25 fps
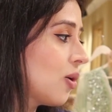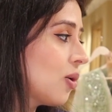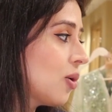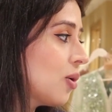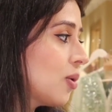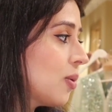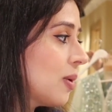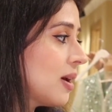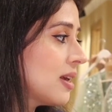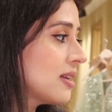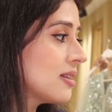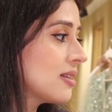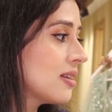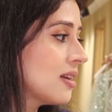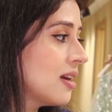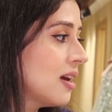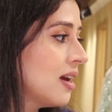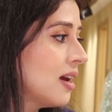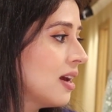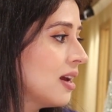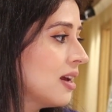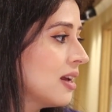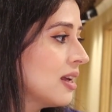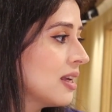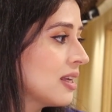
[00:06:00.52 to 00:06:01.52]
always
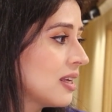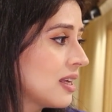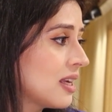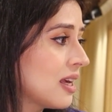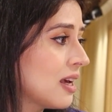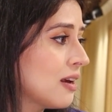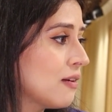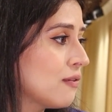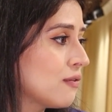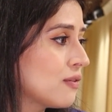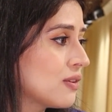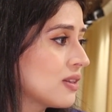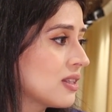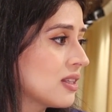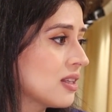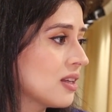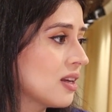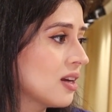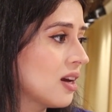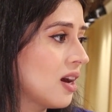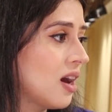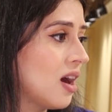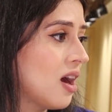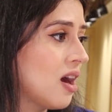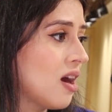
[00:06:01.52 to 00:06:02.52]
gives
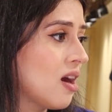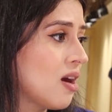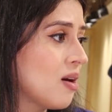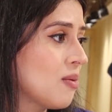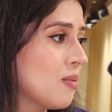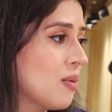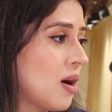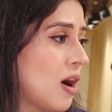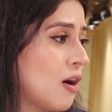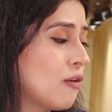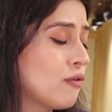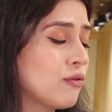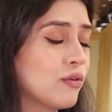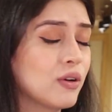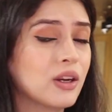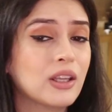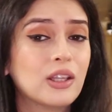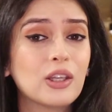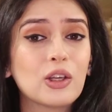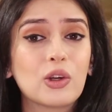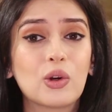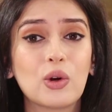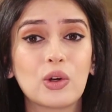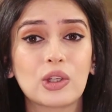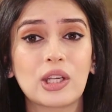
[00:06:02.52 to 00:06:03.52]
um, a
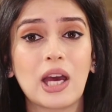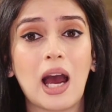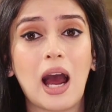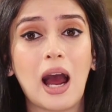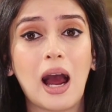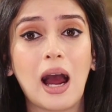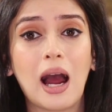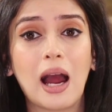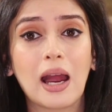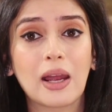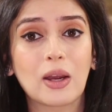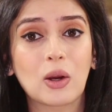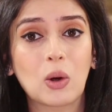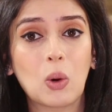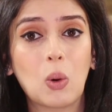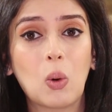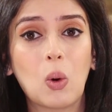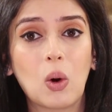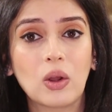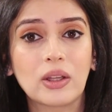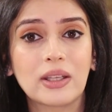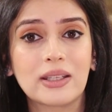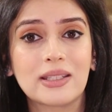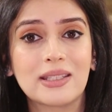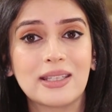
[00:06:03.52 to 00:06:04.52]
really good high
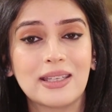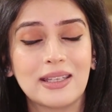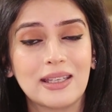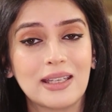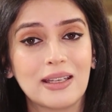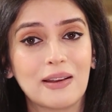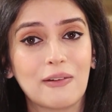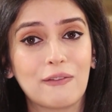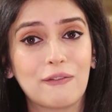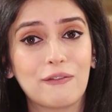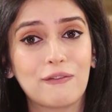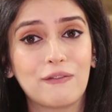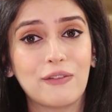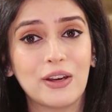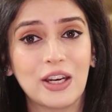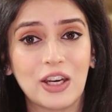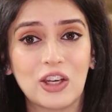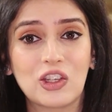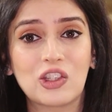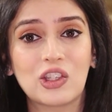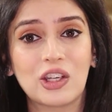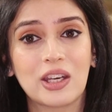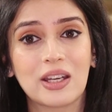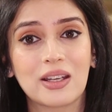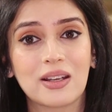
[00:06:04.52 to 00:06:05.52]
quality
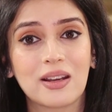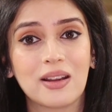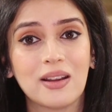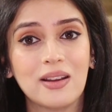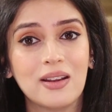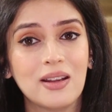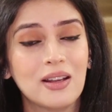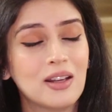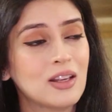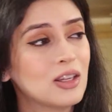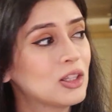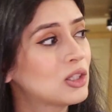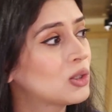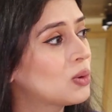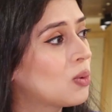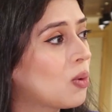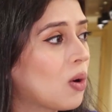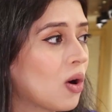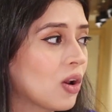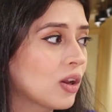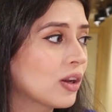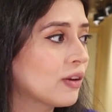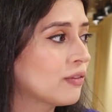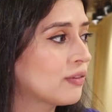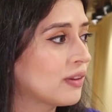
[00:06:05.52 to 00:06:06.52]
finishing to
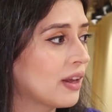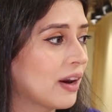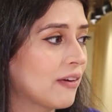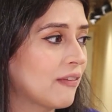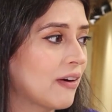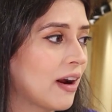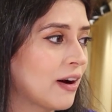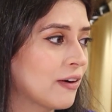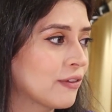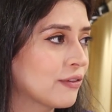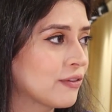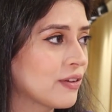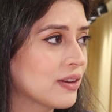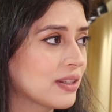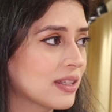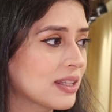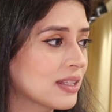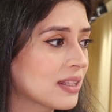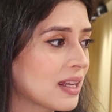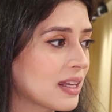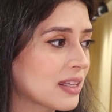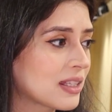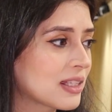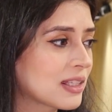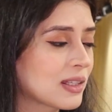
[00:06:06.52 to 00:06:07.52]
all of their outfits
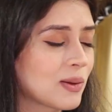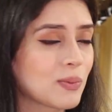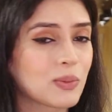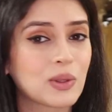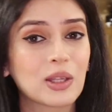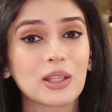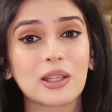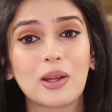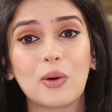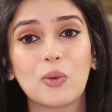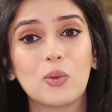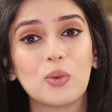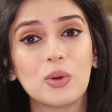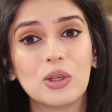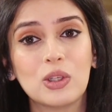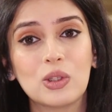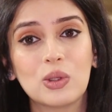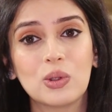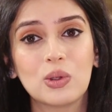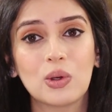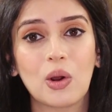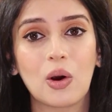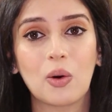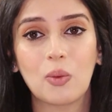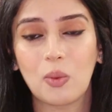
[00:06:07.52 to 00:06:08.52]
and that's something that we
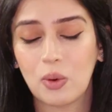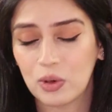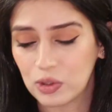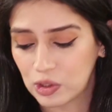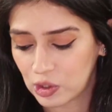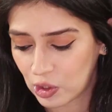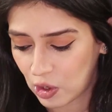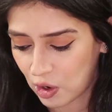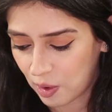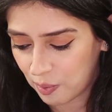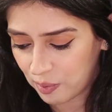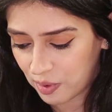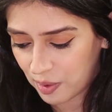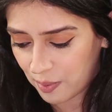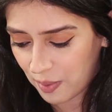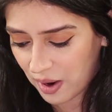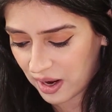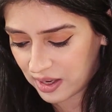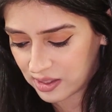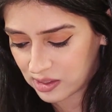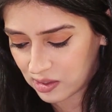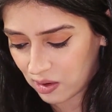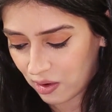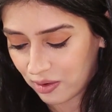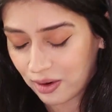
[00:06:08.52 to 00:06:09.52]
do not want to
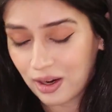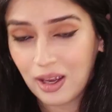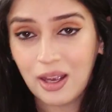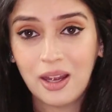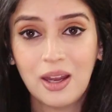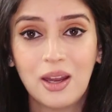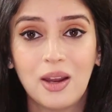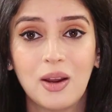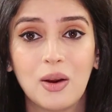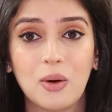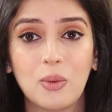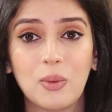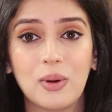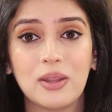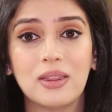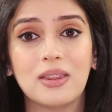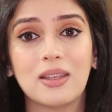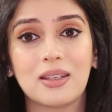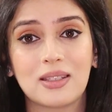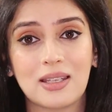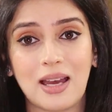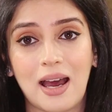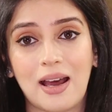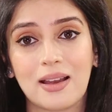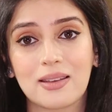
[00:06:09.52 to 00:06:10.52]
compromise on with
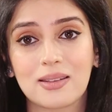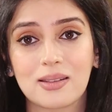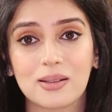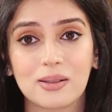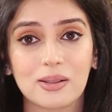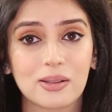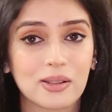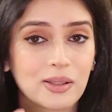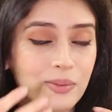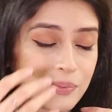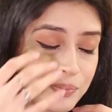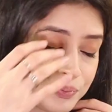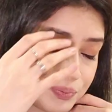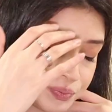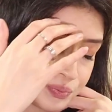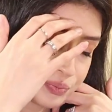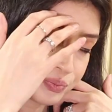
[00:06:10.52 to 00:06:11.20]
the tassels.